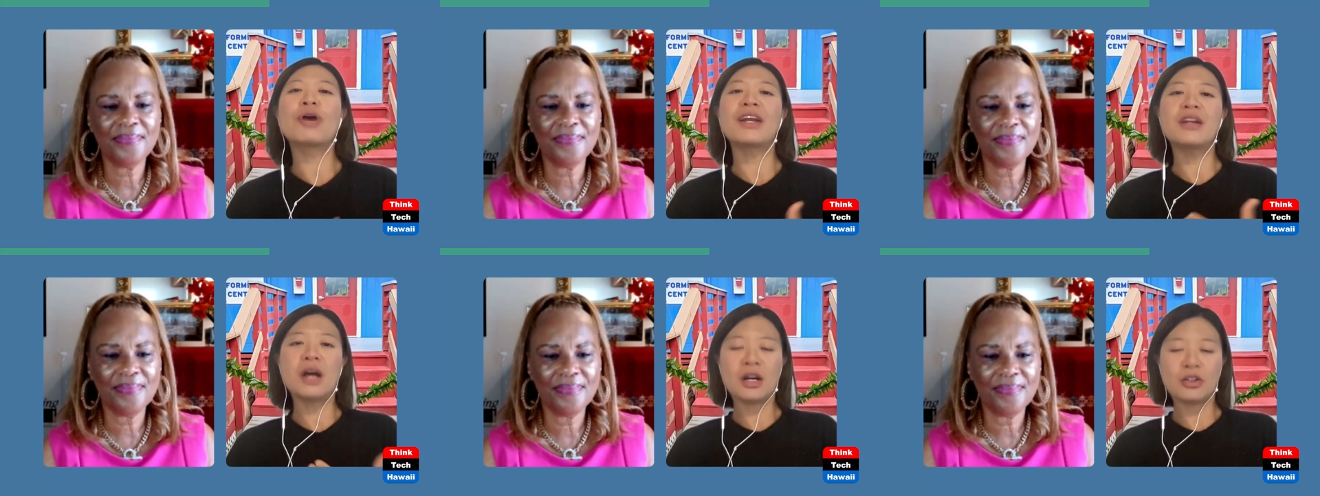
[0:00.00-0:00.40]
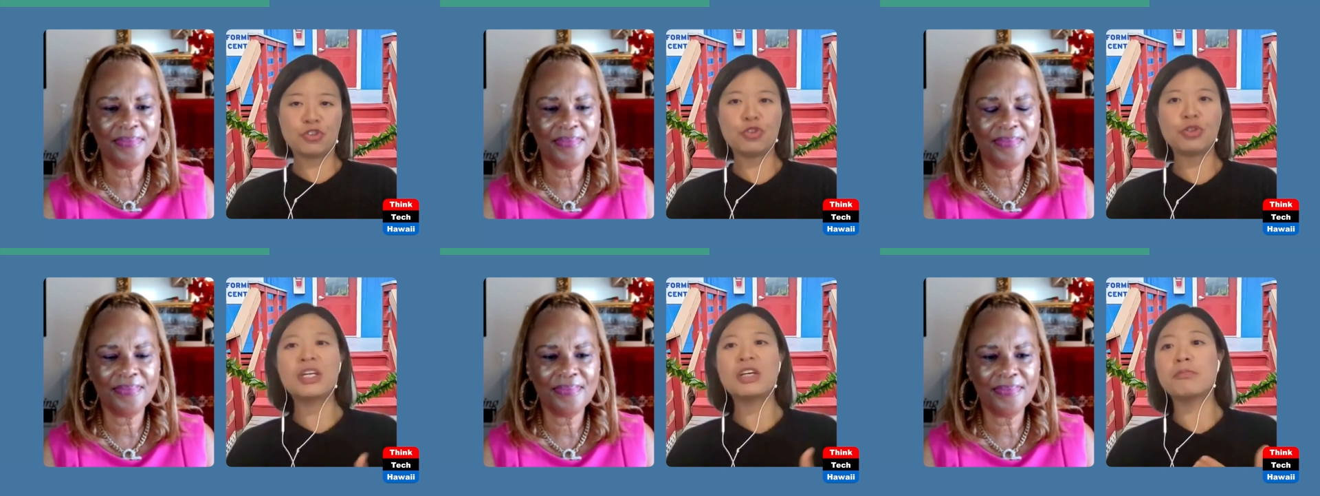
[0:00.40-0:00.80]
Speaker 1: try
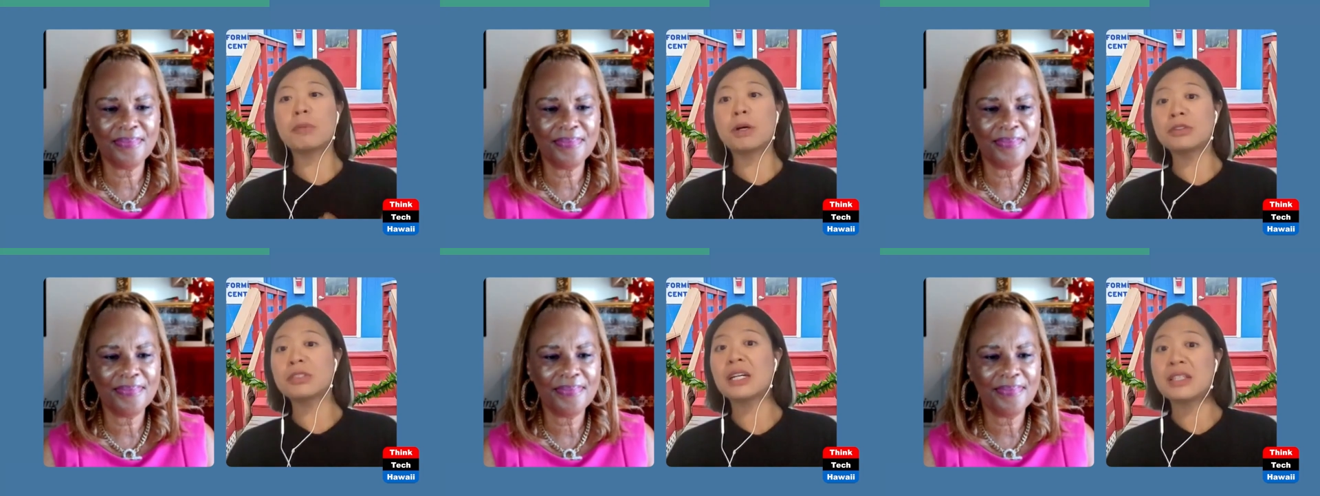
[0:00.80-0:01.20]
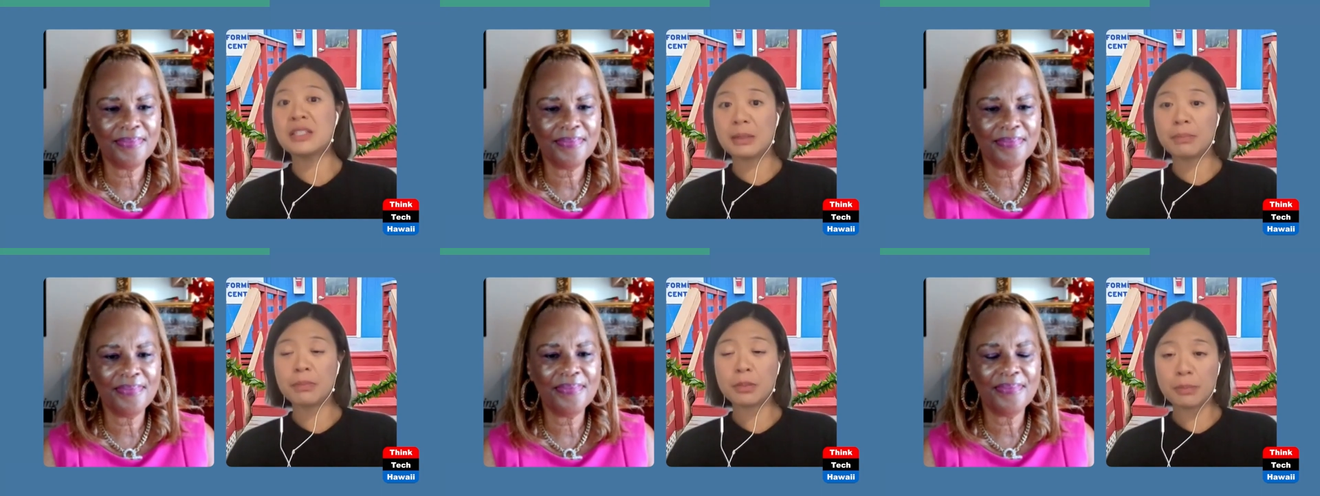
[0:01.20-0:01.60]
not to give
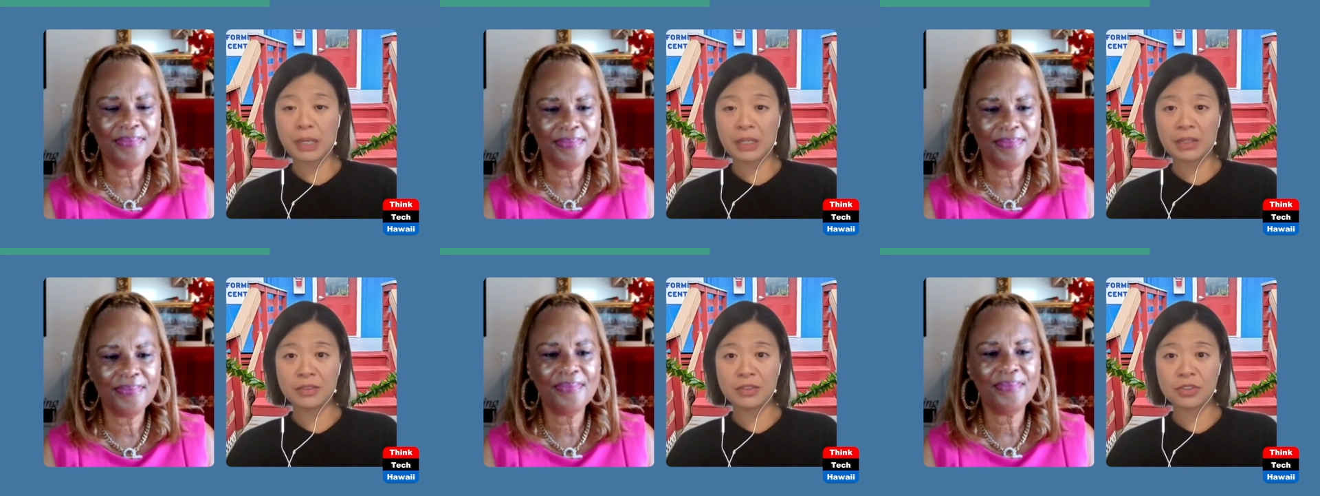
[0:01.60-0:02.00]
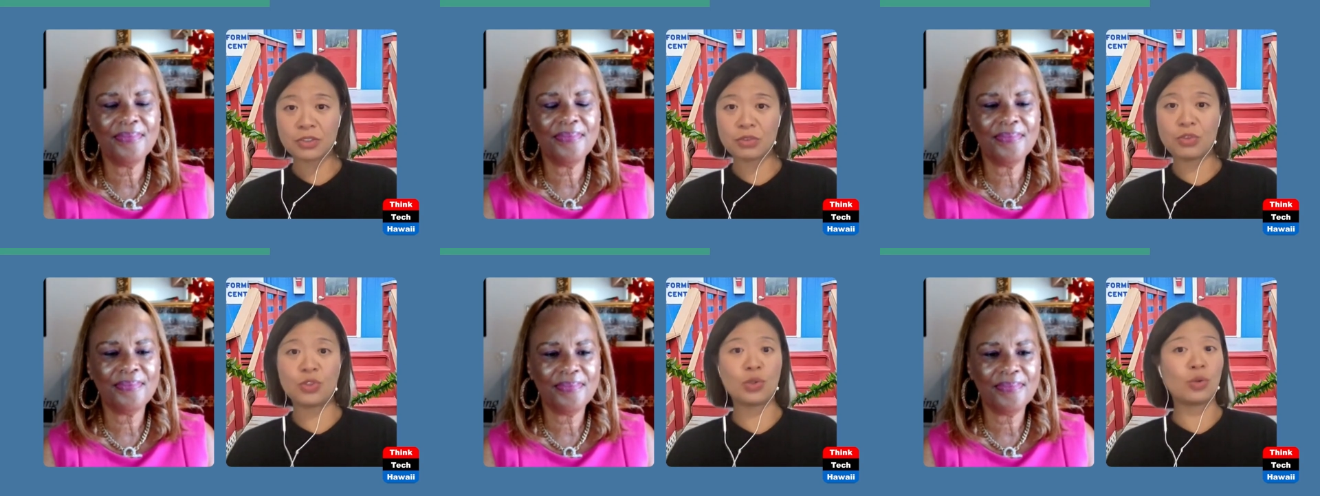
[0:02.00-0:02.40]
multi-step
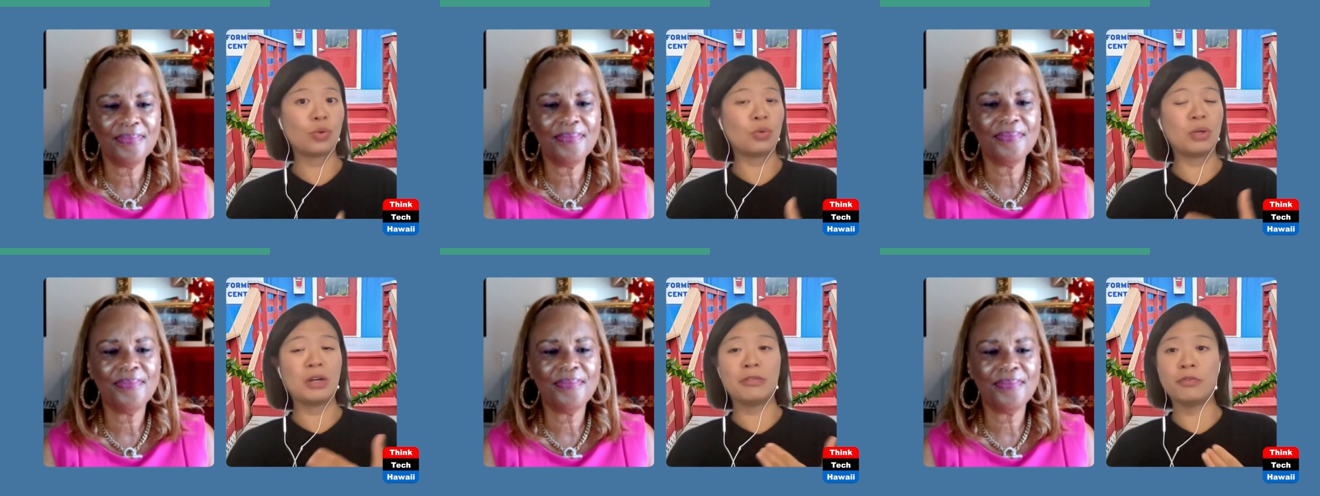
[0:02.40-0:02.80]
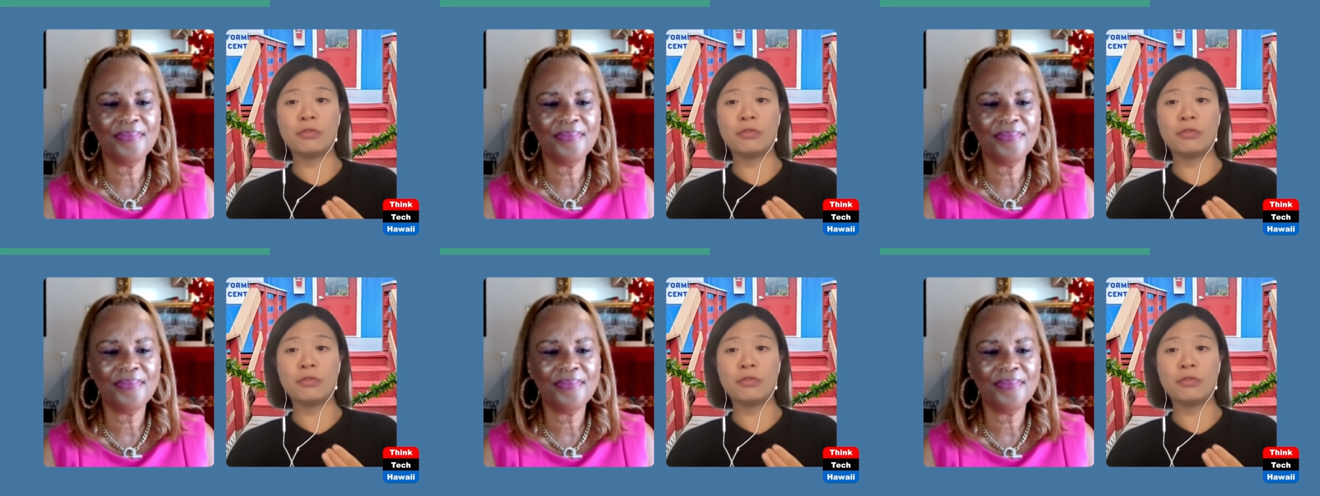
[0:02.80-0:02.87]
commands. So